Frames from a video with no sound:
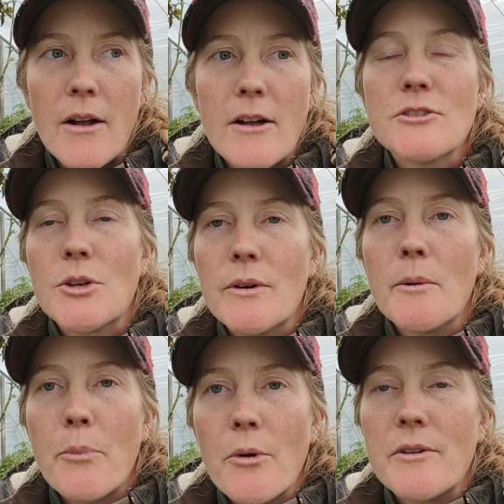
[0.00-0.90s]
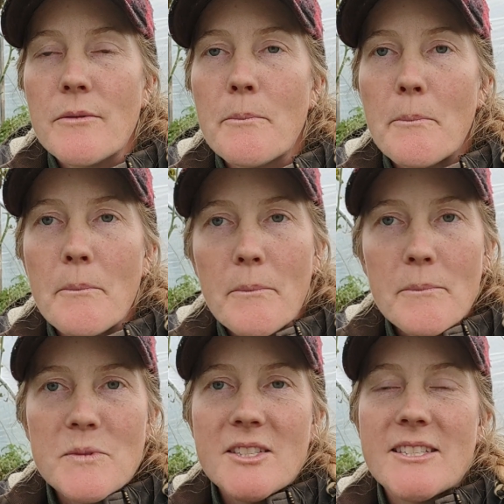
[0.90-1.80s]
also an important
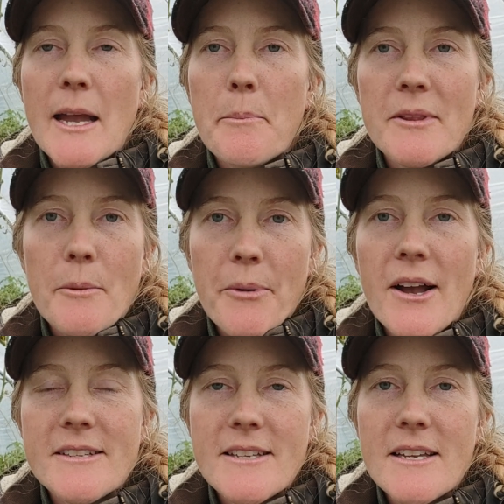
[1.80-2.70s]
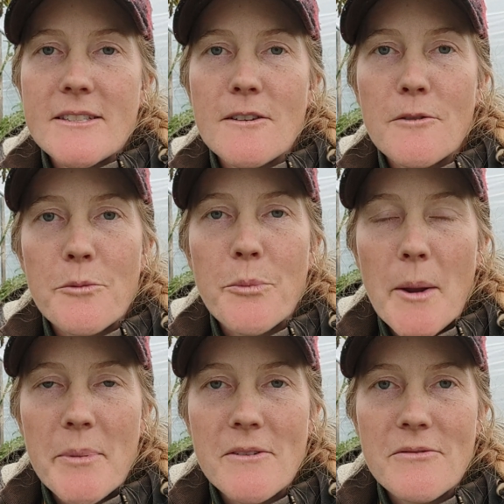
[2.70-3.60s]
step in the process of
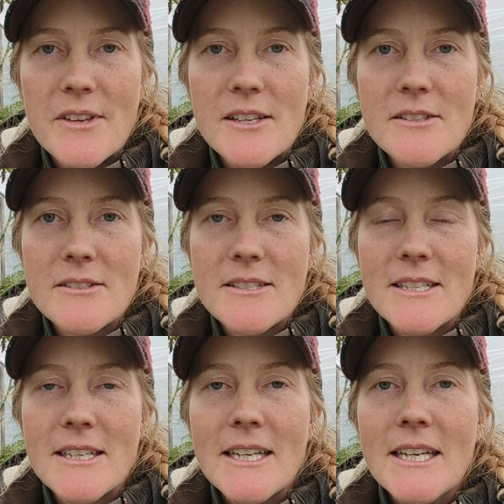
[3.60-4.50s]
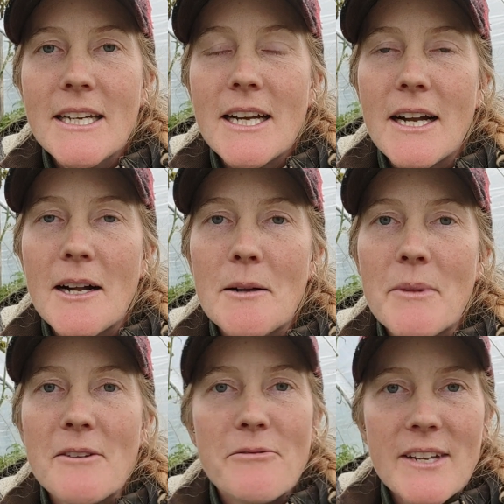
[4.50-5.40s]
prepping fields
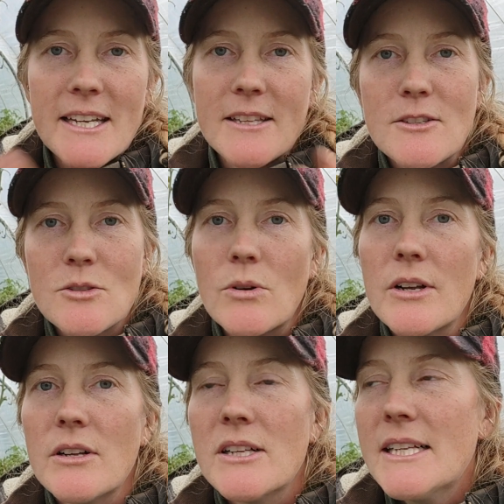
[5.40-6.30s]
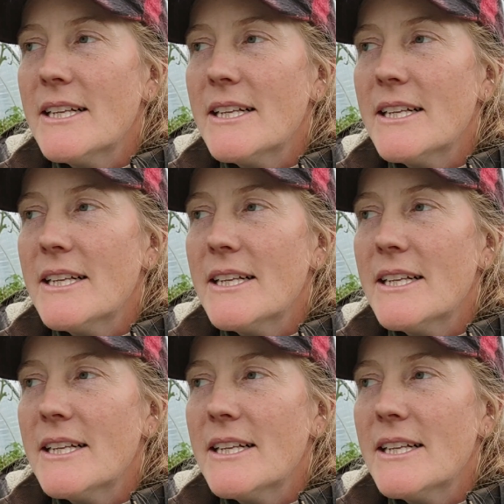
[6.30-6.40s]
and feeding the soil.